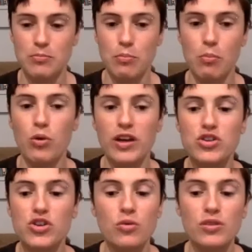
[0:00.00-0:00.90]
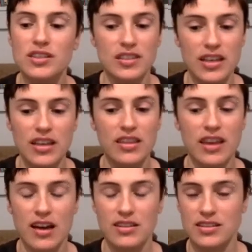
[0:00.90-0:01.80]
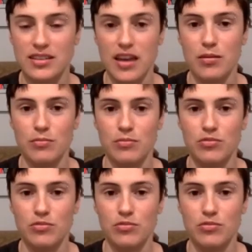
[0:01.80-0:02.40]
We don't see that same